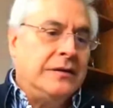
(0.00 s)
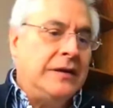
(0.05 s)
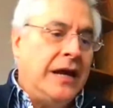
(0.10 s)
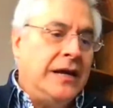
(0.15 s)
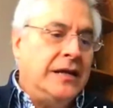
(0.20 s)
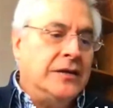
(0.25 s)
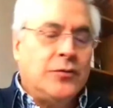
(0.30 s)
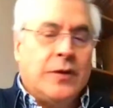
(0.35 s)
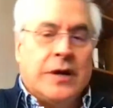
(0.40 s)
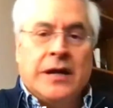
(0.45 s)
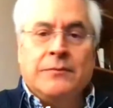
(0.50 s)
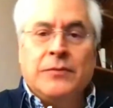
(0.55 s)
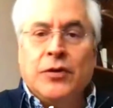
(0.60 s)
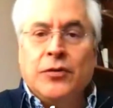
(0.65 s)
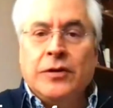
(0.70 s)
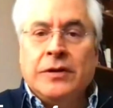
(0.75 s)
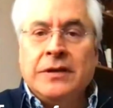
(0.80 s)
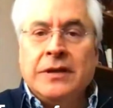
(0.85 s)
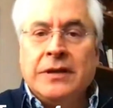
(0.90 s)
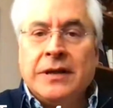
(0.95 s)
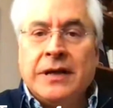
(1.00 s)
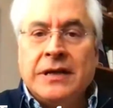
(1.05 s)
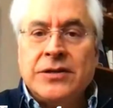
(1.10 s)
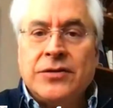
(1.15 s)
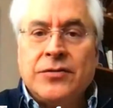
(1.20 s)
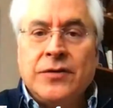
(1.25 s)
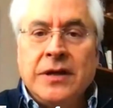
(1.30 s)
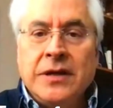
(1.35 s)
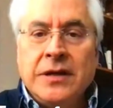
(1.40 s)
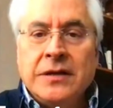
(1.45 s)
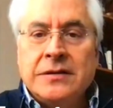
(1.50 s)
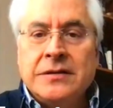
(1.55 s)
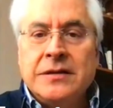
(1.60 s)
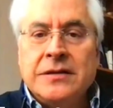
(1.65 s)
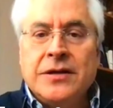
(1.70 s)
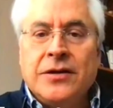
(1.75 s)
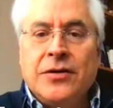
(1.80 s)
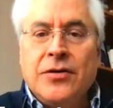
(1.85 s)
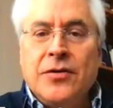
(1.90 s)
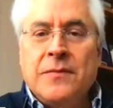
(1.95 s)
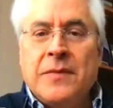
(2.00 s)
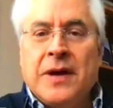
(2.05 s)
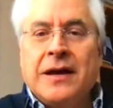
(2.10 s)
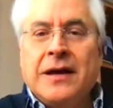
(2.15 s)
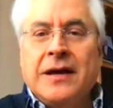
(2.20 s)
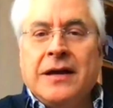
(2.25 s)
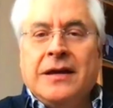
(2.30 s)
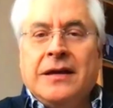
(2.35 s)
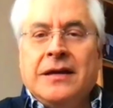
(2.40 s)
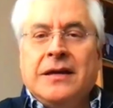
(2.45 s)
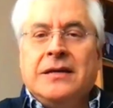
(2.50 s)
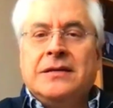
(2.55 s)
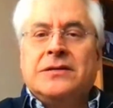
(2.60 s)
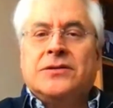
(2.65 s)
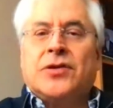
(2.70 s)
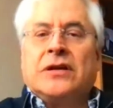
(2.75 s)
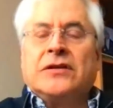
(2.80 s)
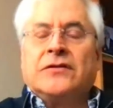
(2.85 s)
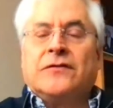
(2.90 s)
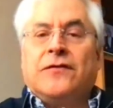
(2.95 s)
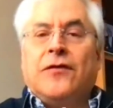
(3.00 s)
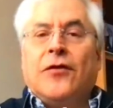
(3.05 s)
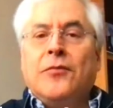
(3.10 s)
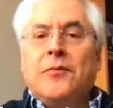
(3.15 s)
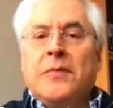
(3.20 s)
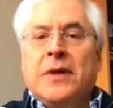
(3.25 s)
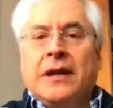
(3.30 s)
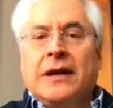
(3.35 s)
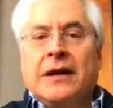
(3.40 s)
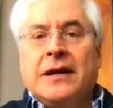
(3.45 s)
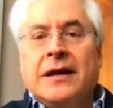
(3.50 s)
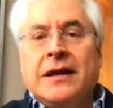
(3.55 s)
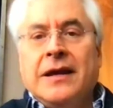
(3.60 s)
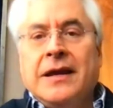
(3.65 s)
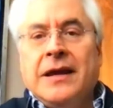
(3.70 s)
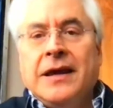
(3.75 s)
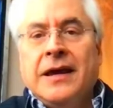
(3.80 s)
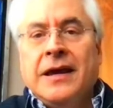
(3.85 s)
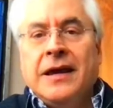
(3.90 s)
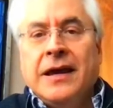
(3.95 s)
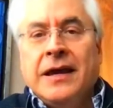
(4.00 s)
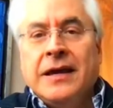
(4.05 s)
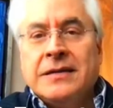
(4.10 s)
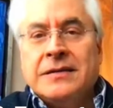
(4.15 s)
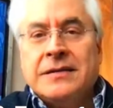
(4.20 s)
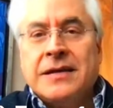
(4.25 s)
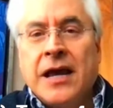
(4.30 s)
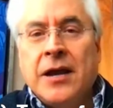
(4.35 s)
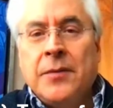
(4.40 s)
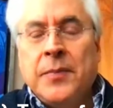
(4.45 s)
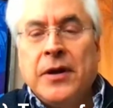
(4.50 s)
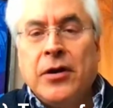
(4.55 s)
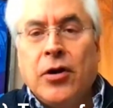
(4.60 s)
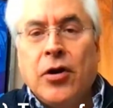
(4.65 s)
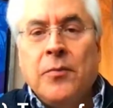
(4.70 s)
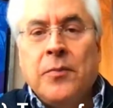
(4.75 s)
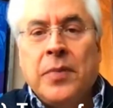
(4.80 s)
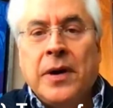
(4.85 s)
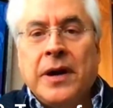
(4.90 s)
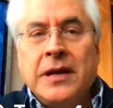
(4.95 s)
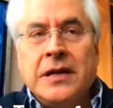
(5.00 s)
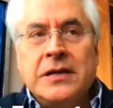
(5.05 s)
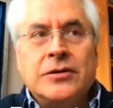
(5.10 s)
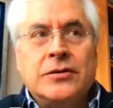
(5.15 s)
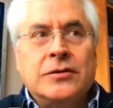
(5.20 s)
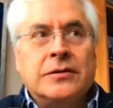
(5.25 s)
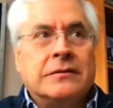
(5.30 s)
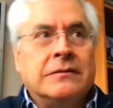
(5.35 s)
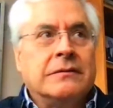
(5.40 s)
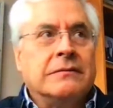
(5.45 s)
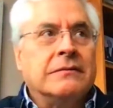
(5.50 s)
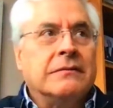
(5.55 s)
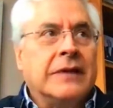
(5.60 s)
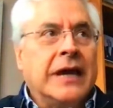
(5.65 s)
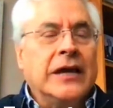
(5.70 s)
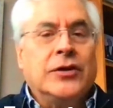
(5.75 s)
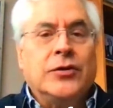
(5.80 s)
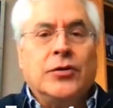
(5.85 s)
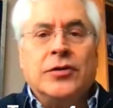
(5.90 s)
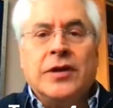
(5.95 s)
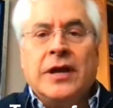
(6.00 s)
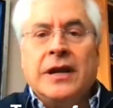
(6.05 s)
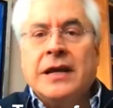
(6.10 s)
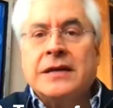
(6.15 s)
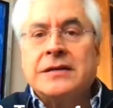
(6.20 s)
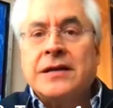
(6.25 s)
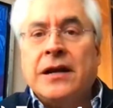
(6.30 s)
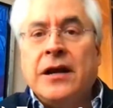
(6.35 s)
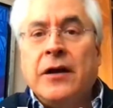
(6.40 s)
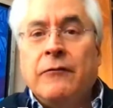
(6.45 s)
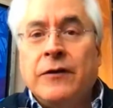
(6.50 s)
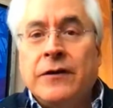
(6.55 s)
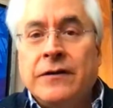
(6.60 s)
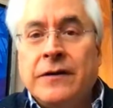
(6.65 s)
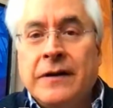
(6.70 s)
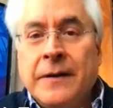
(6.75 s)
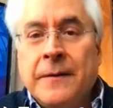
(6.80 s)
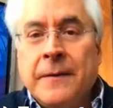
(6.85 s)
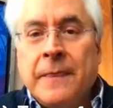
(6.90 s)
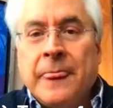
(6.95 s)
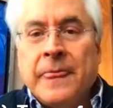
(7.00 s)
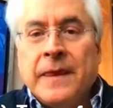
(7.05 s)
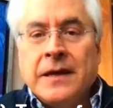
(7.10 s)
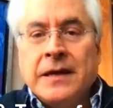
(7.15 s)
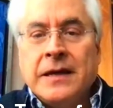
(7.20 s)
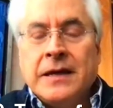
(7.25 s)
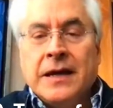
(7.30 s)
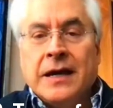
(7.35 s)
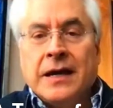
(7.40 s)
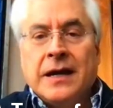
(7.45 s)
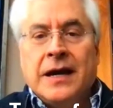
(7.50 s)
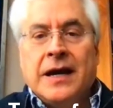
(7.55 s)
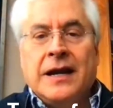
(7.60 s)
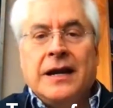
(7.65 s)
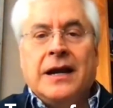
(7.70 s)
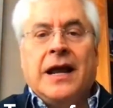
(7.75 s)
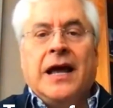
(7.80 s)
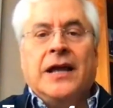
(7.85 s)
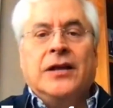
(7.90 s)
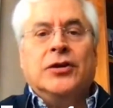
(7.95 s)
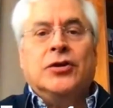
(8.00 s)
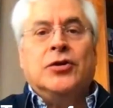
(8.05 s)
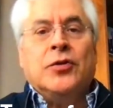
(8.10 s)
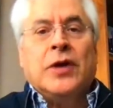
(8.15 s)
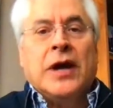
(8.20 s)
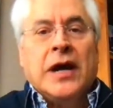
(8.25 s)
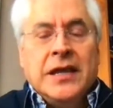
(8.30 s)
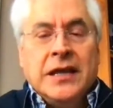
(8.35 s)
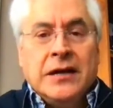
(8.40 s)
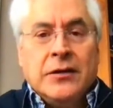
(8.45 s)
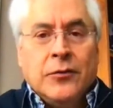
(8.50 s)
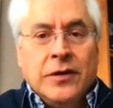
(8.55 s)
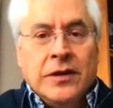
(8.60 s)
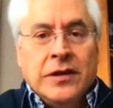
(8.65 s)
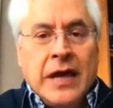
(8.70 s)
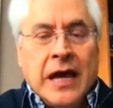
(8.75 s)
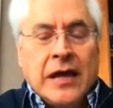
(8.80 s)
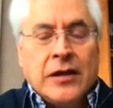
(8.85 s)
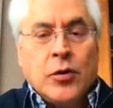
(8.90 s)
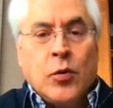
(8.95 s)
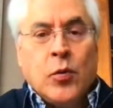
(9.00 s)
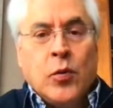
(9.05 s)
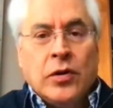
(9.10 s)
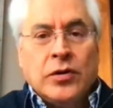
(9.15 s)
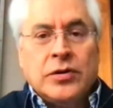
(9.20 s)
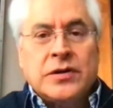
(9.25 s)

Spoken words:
is what I'm doing the last 3 years in Genoma. It's transforming, it's helping companies get to the next level. And together with that word